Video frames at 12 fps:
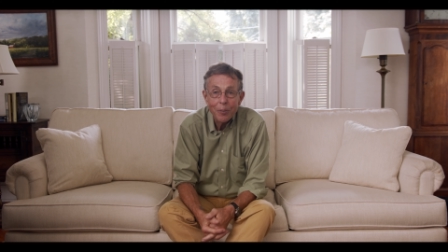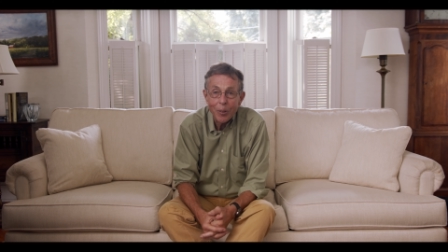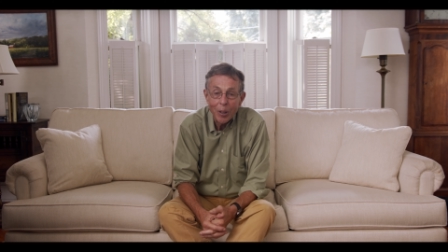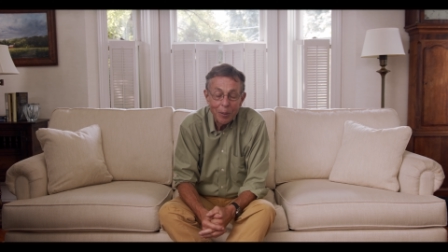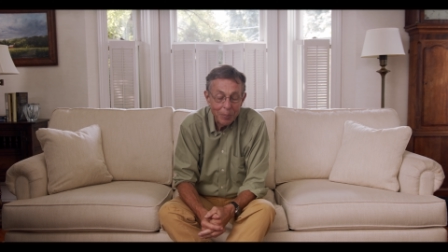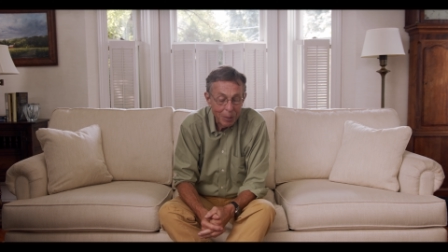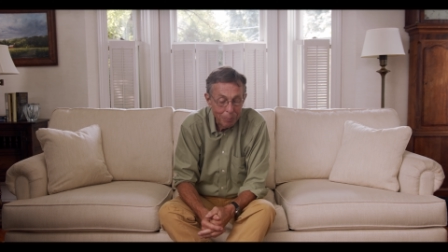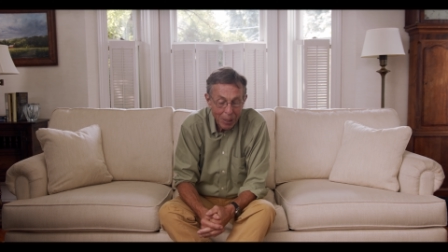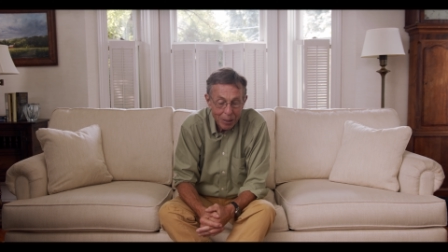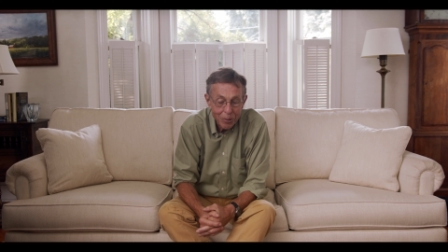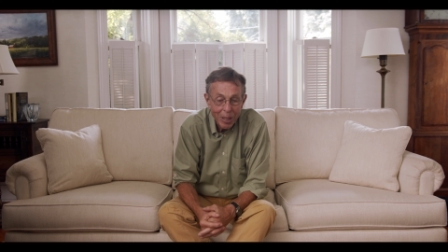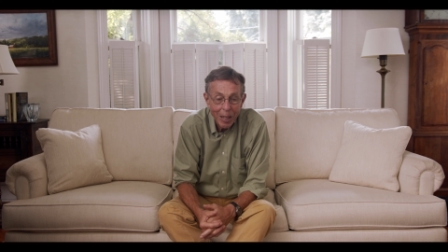for
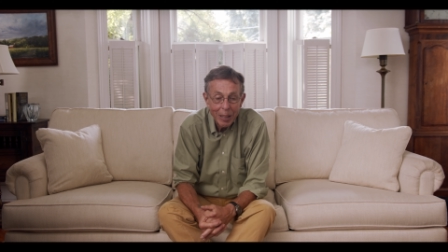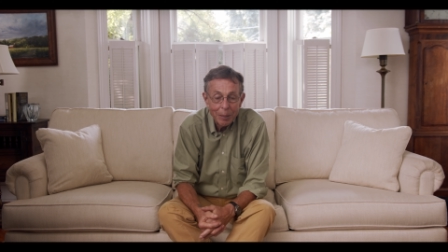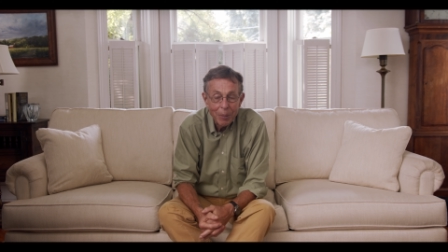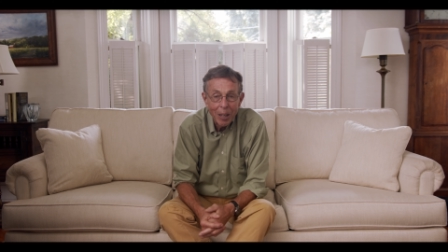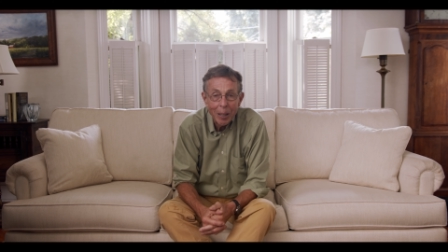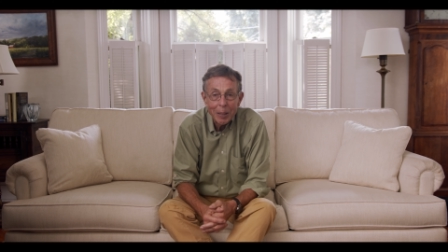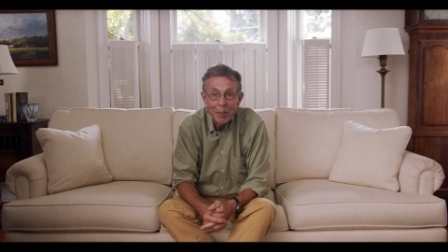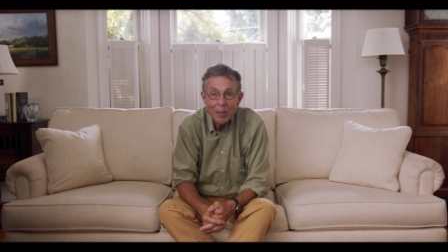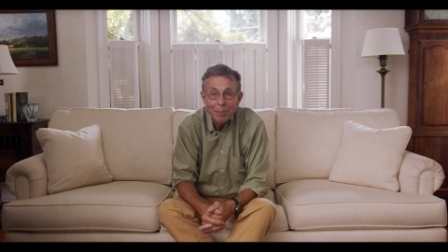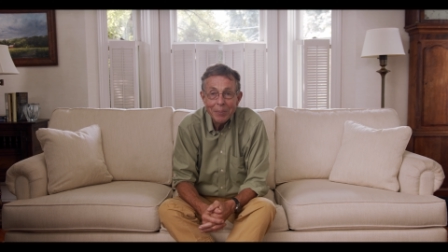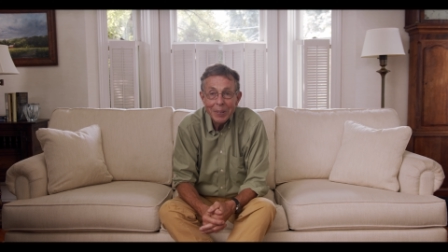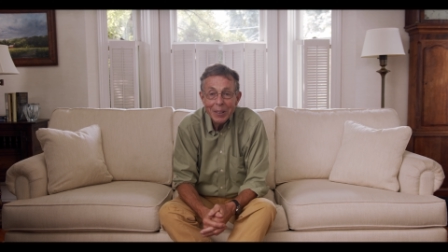patriotic
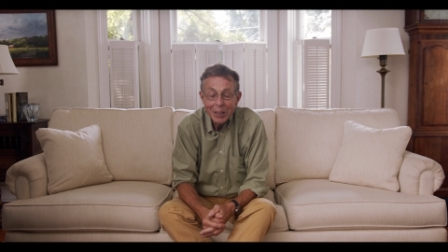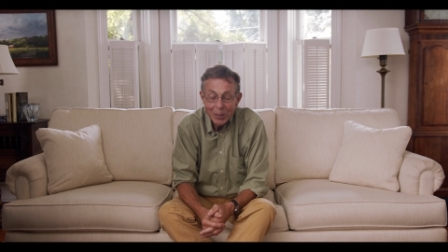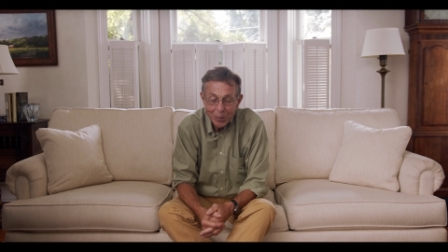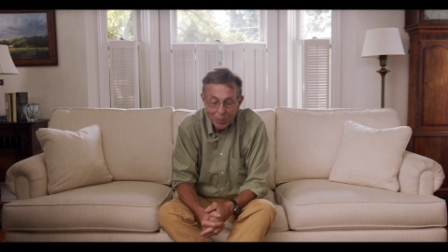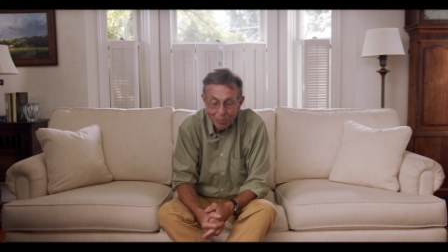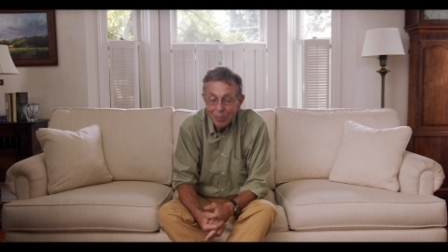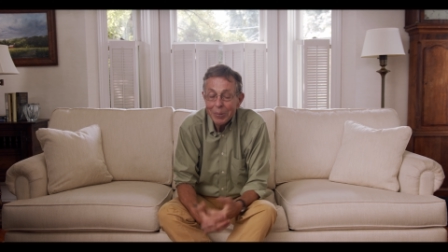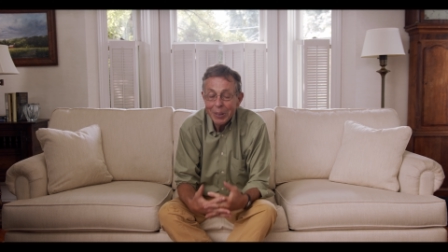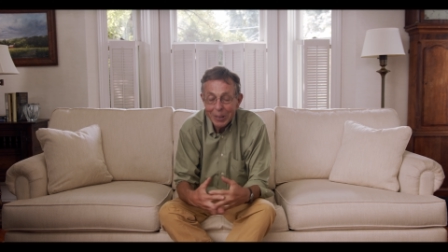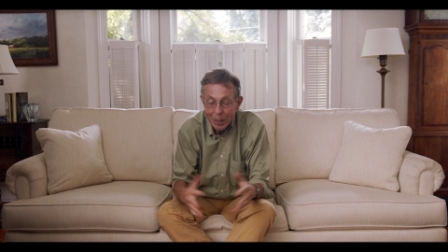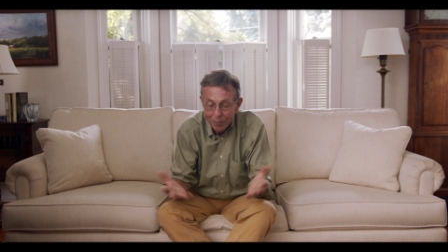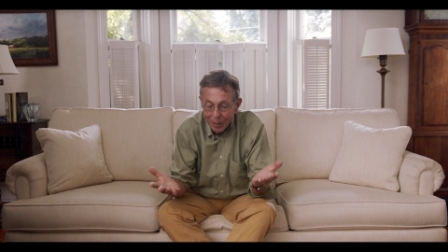Americans who
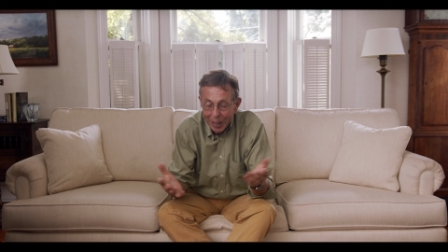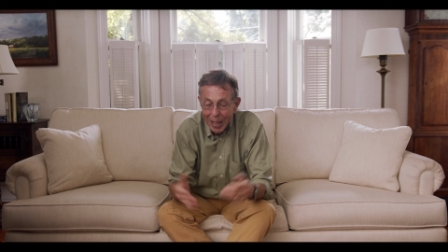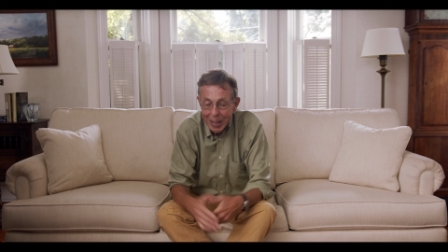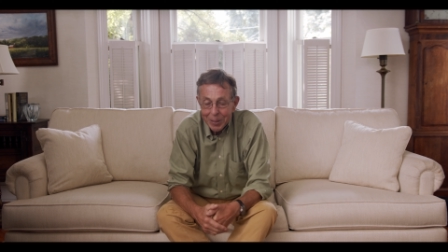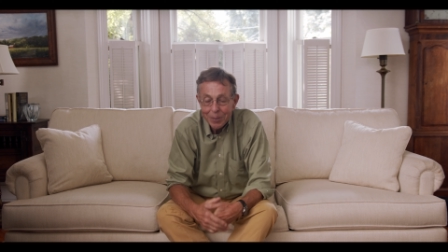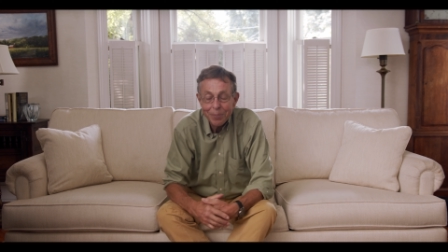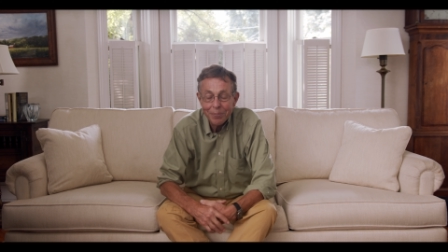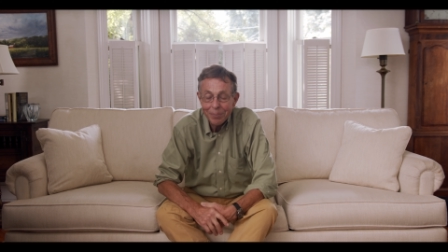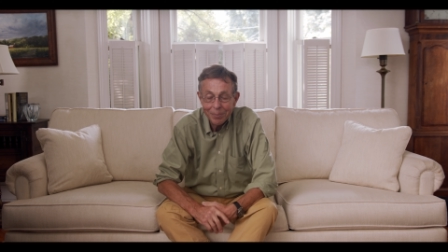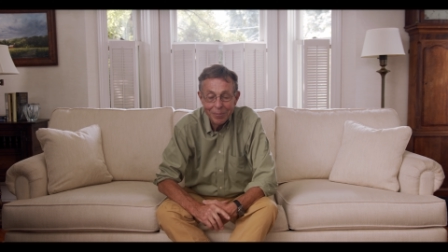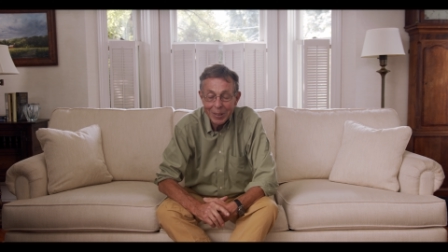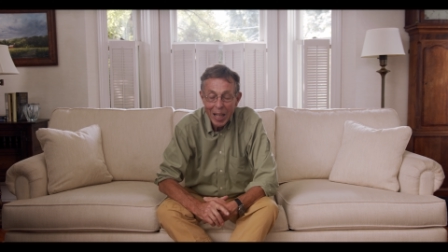give the last
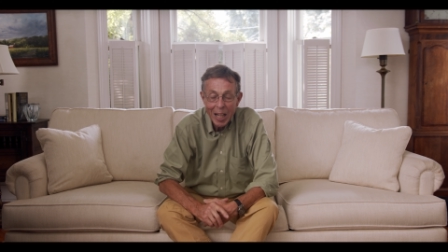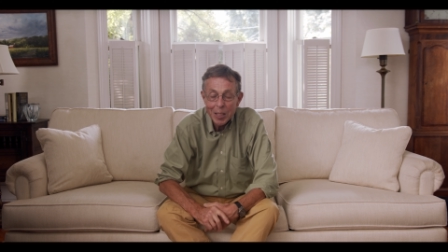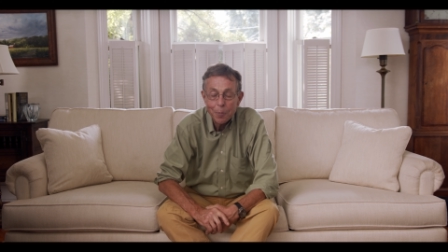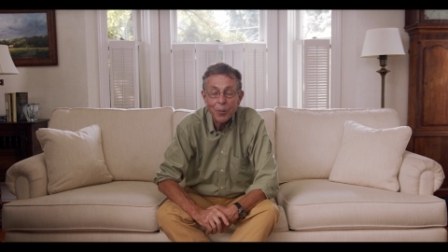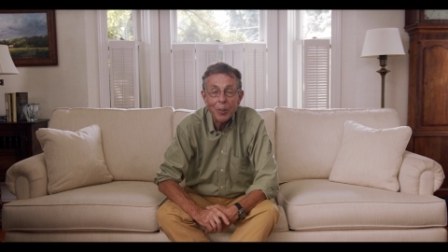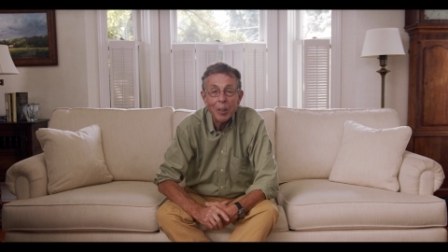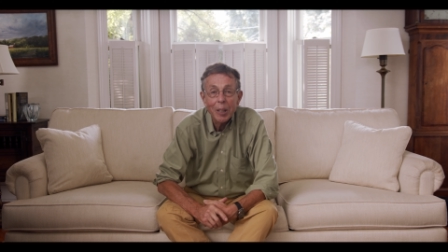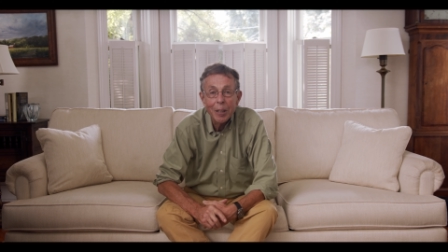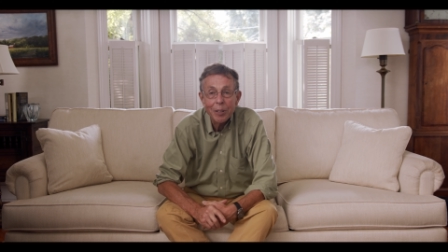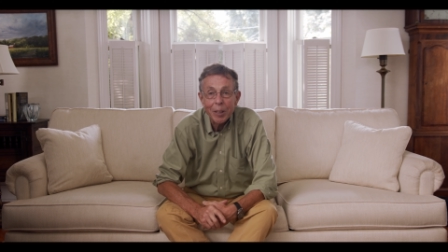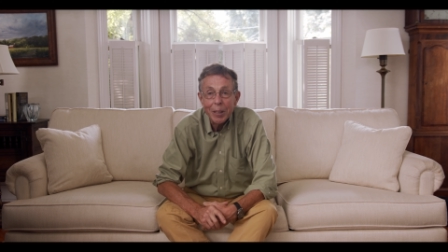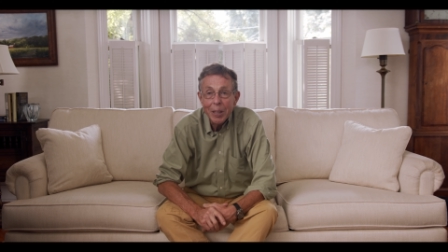gasp for their
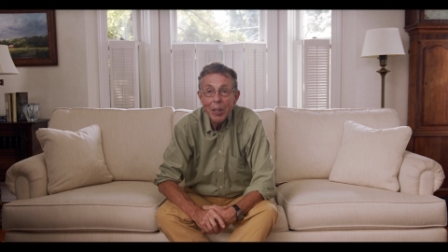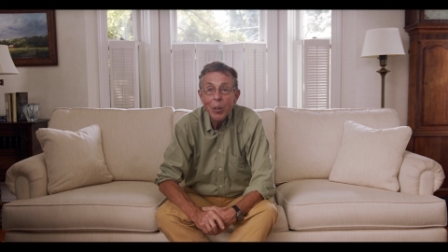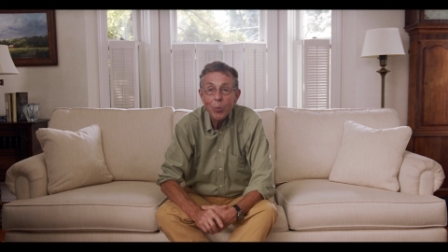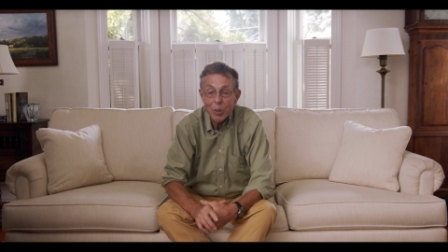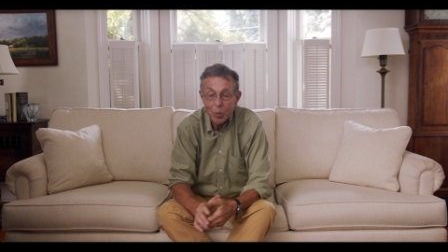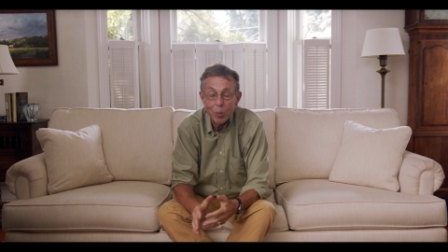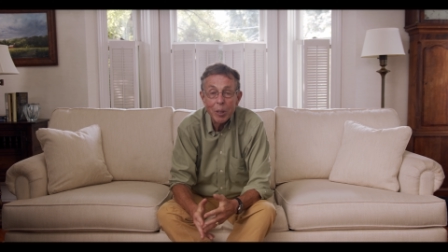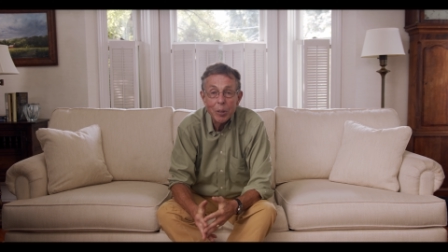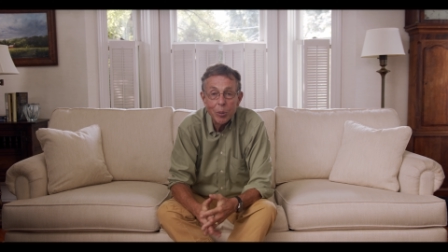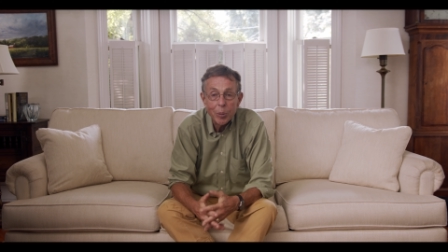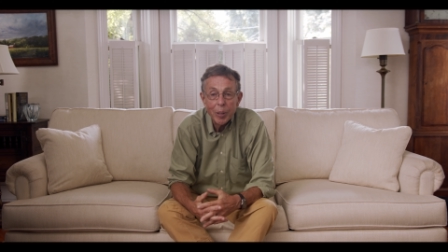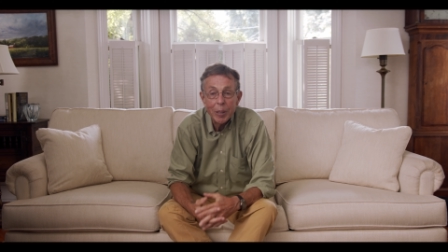country was a
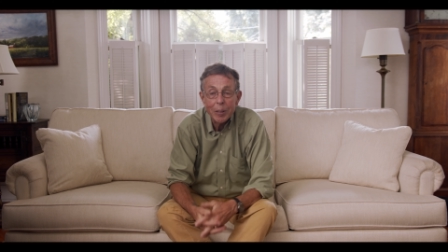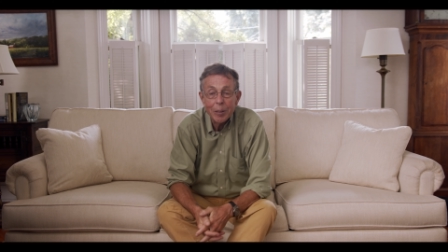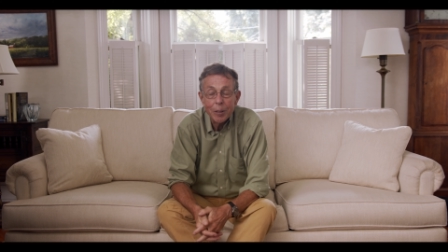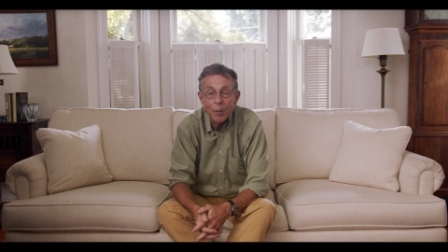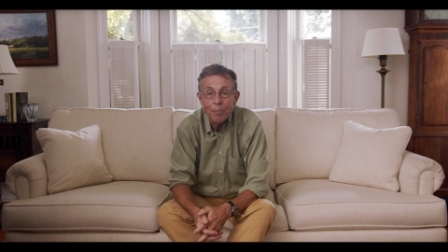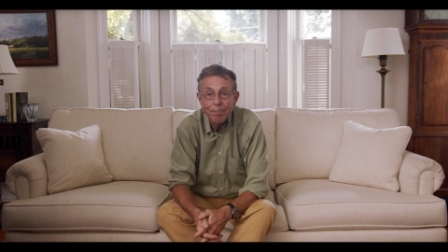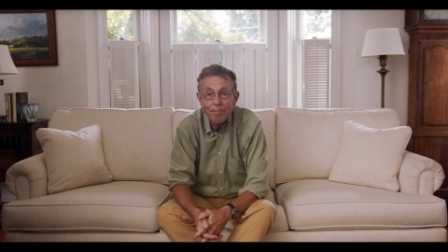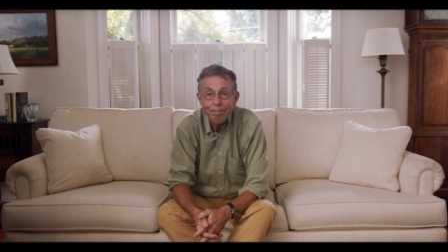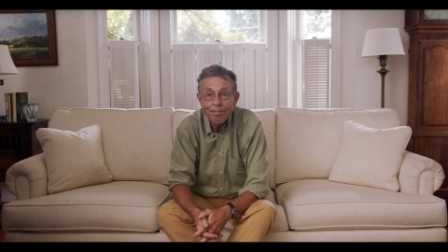really cool thing to do.